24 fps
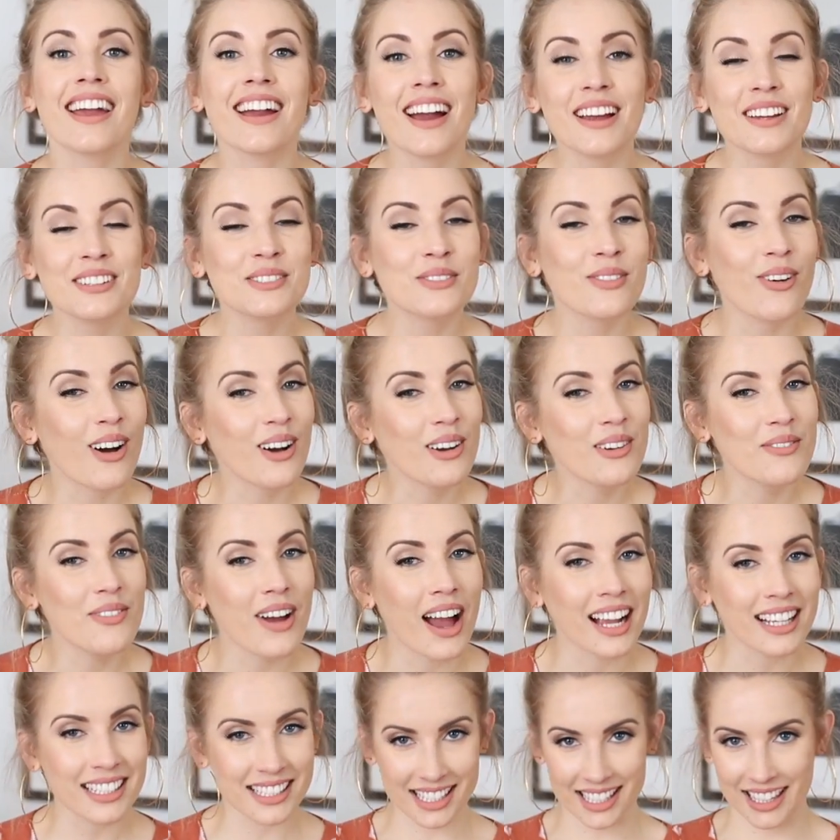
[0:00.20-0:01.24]
guys, welcome
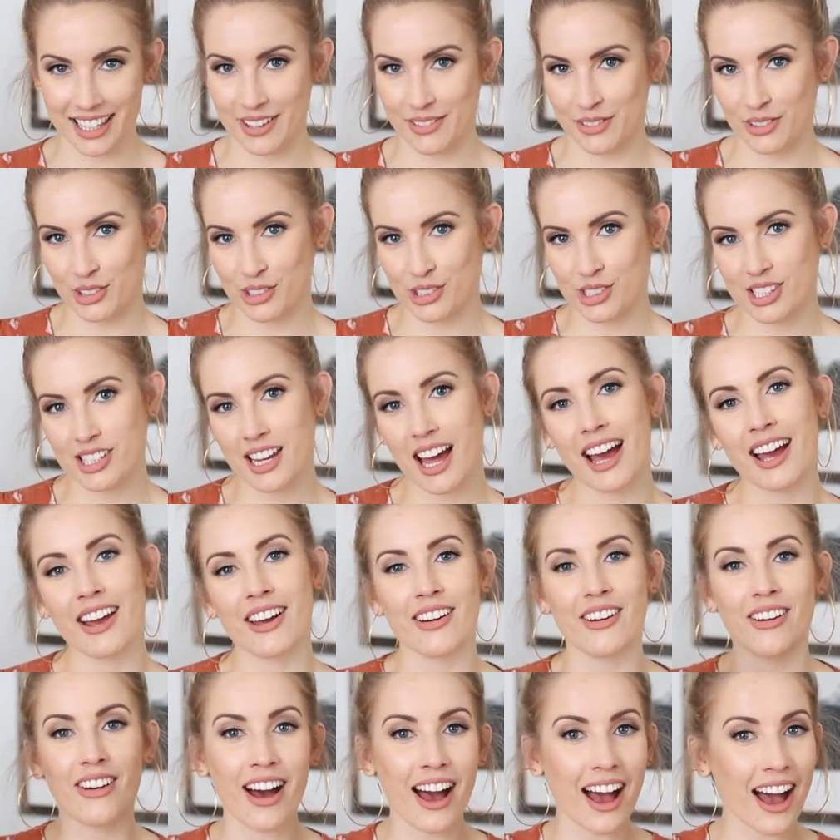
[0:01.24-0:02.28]
back to Live Your
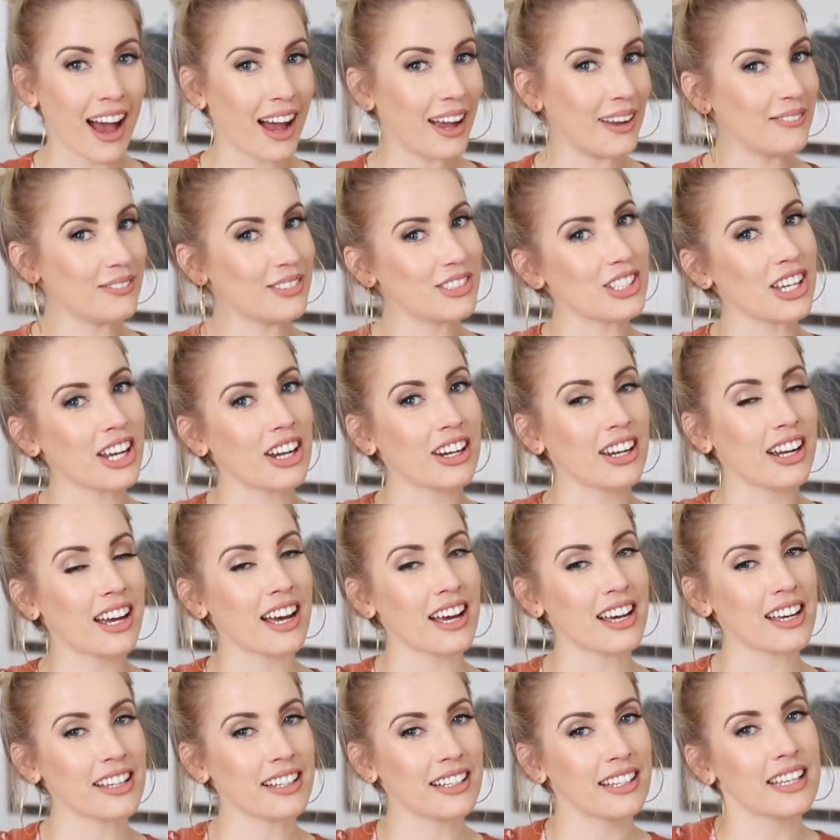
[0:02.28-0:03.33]
Style. I'm
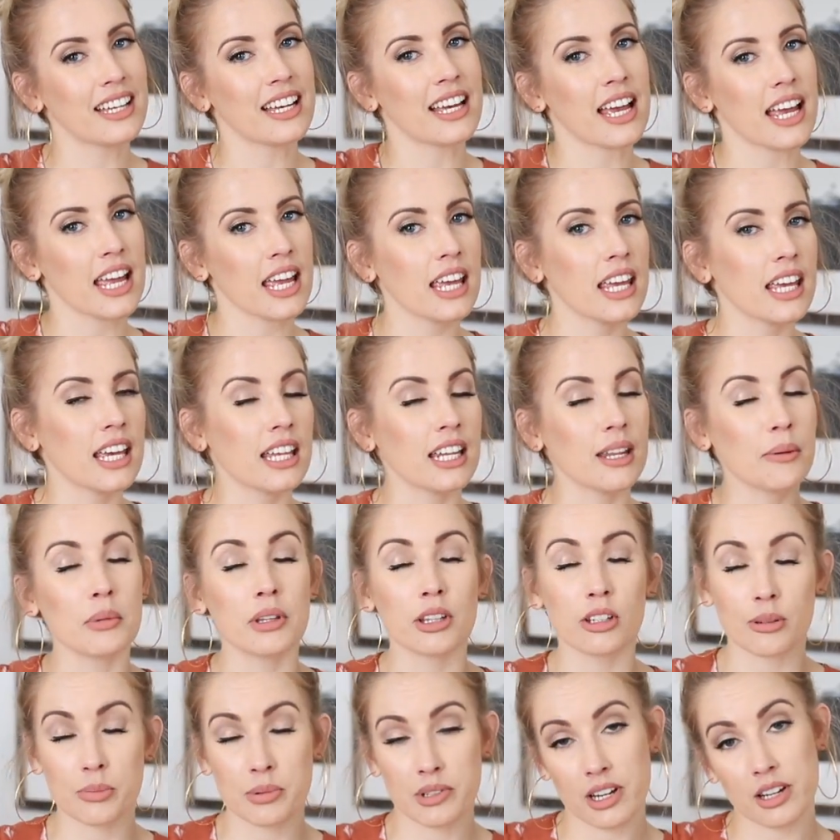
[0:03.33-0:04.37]
Sharrah, and I'm a
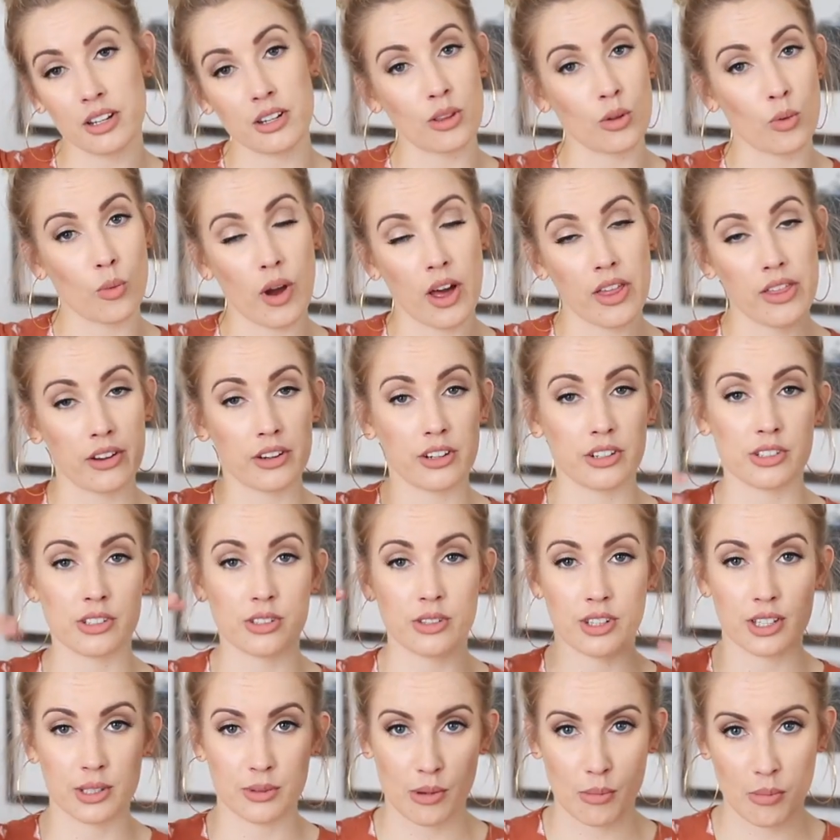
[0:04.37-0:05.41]
little bit under the weather,
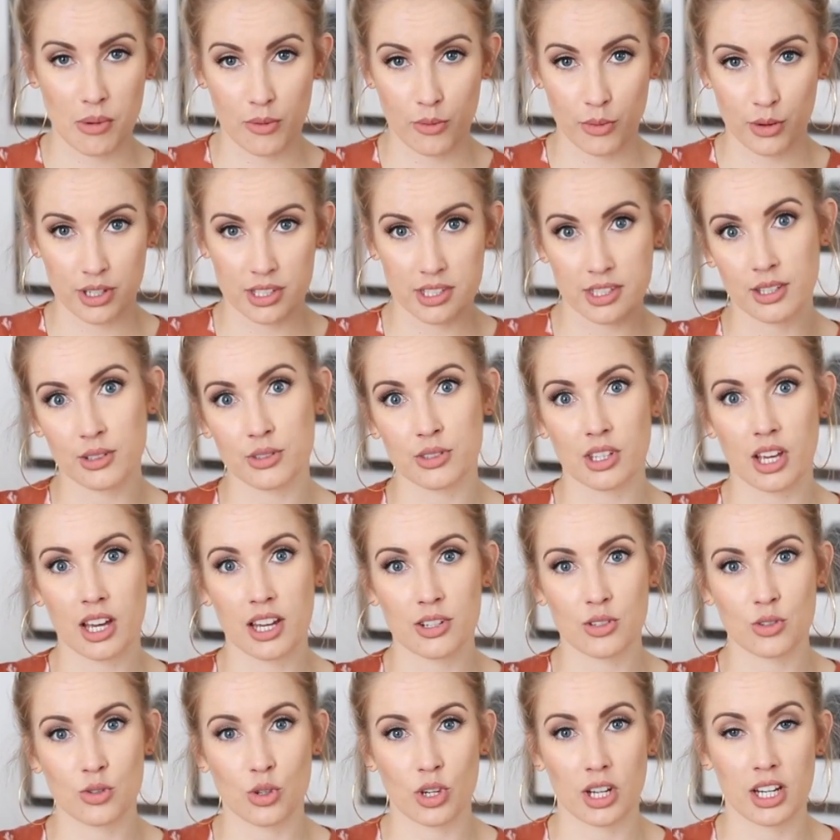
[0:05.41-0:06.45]
so that's why my voice sounds
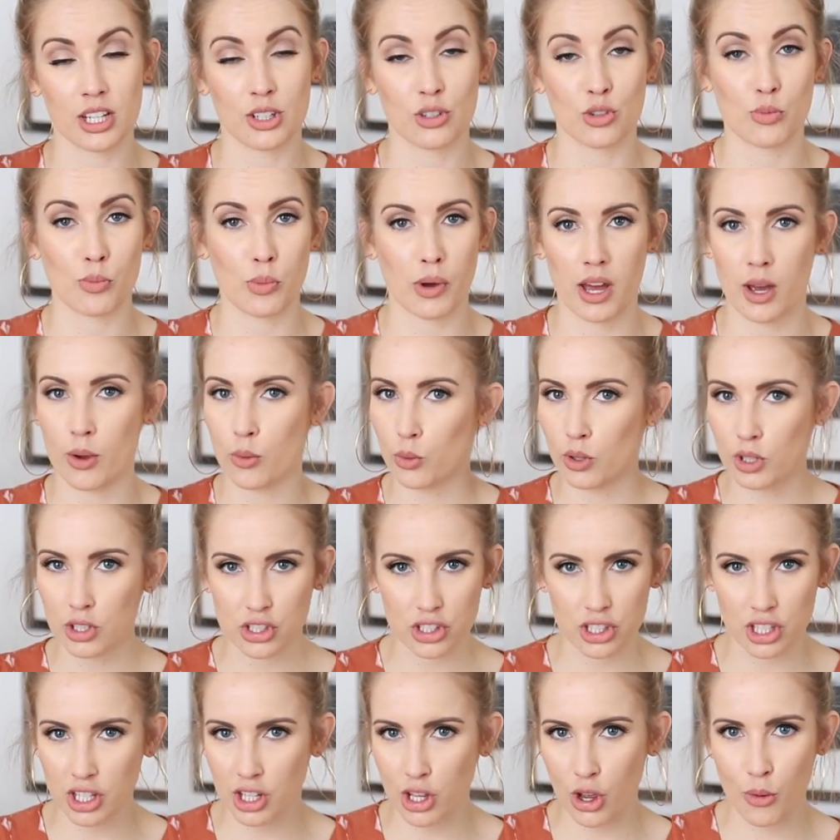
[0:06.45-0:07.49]
kind of strange, but we're
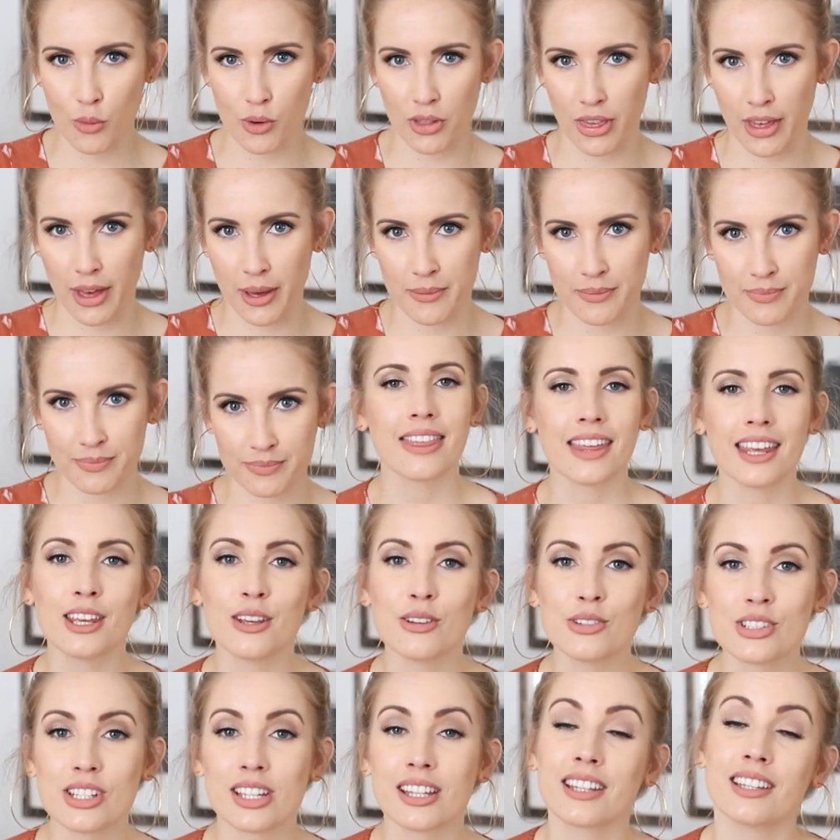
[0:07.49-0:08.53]
just gonna go with it.
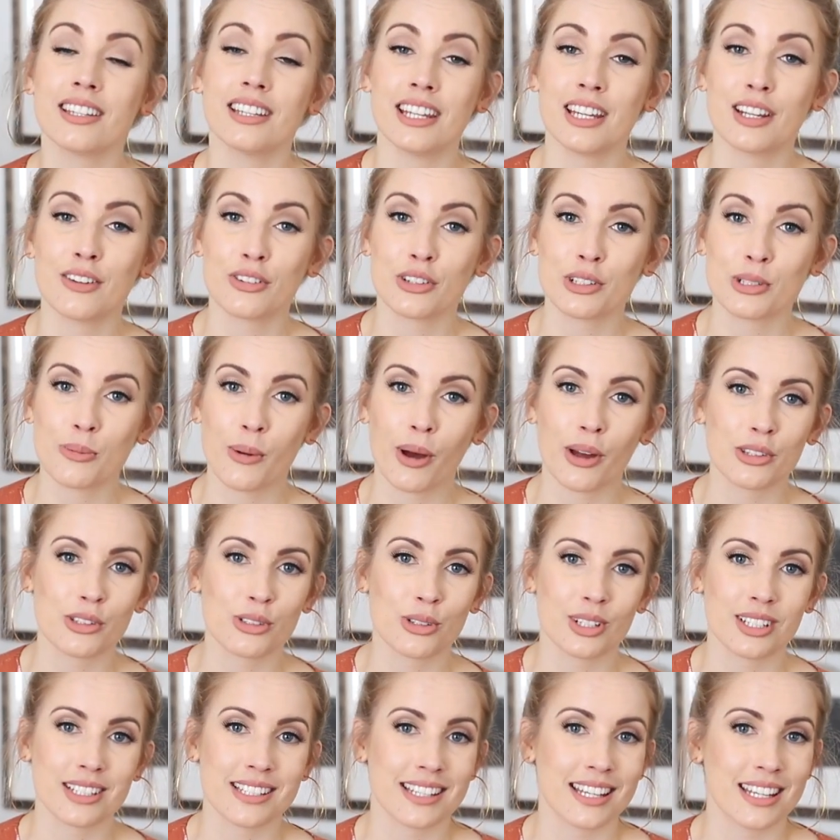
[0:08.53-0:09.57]
Thank you to Clinique for
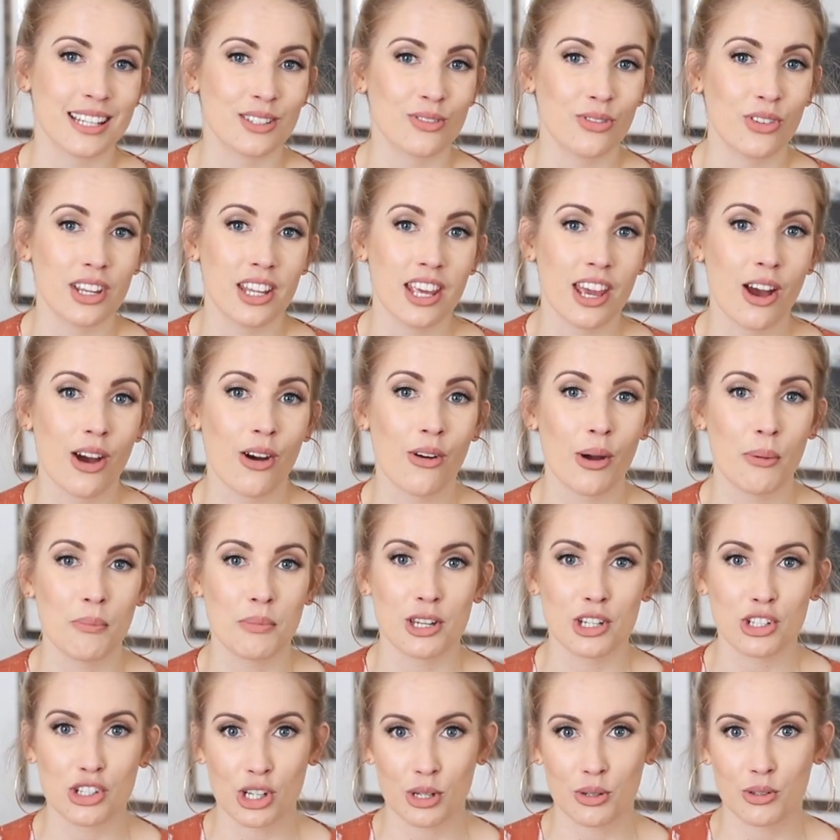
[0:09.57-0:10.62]
sponsoring today's video. I'm
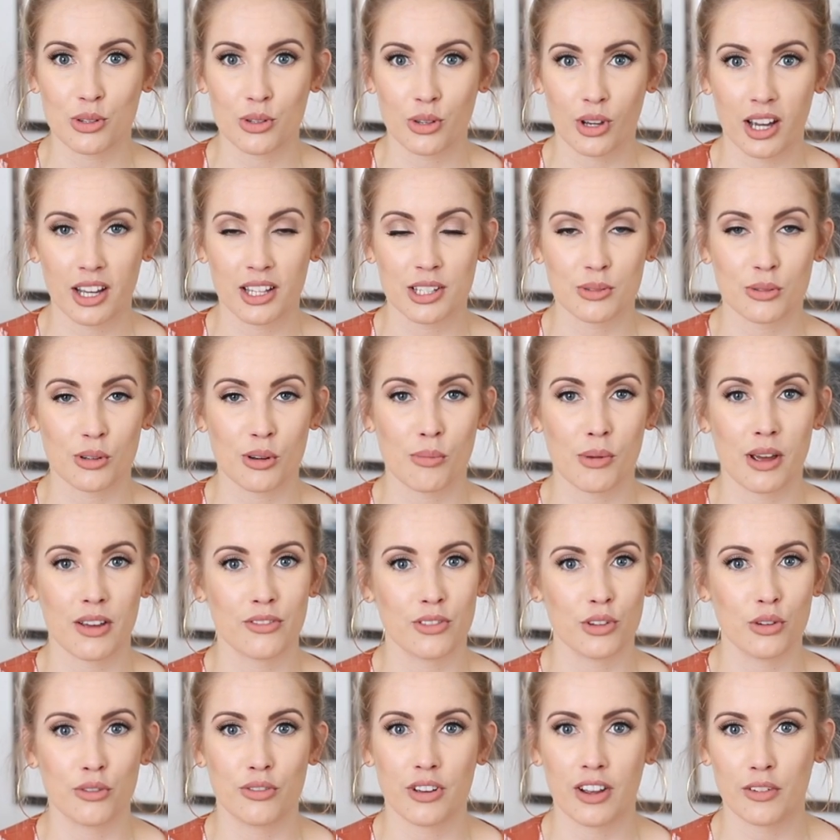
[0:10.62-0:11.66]
gonna share with you guys one of my
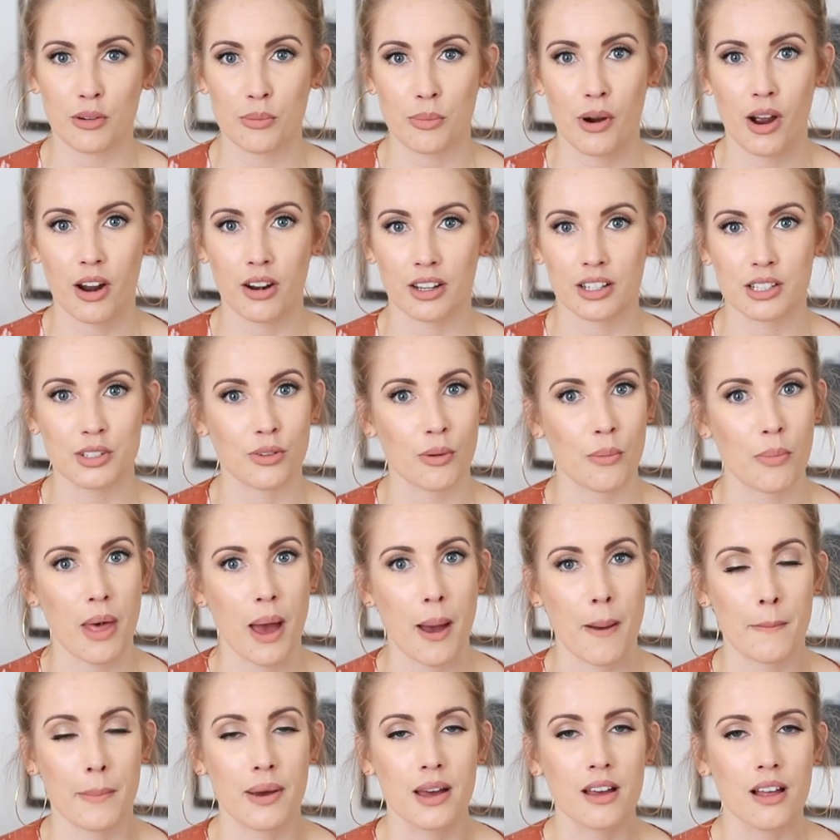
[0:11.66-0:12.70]
new favorite products from
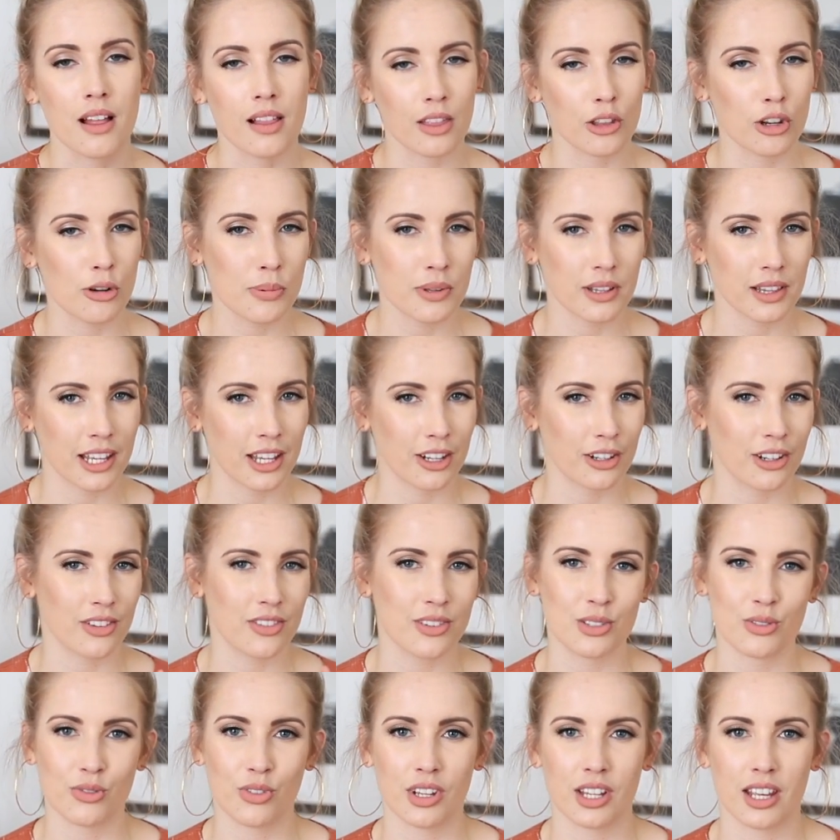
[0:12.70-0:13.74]
them a little bit later in
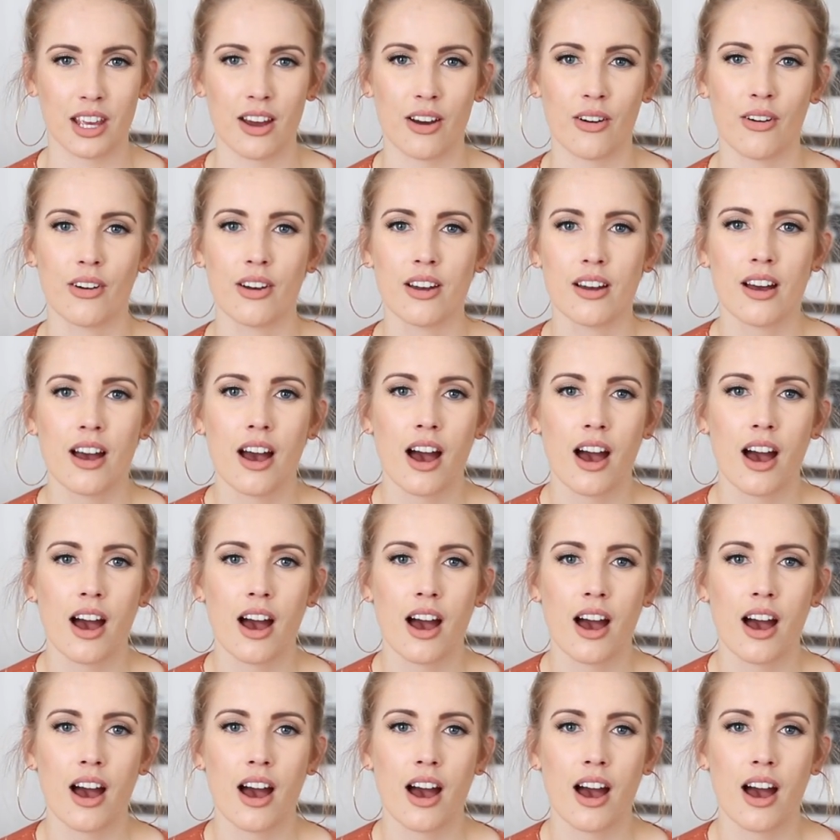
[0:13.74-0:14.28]
this video.